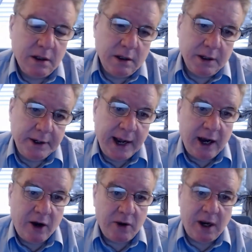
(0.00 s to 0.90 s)

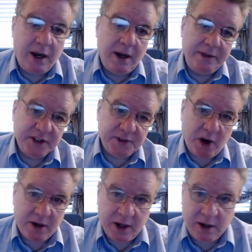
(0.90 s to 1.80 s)
Now, this
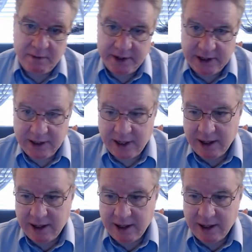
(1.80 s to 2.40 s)
part of the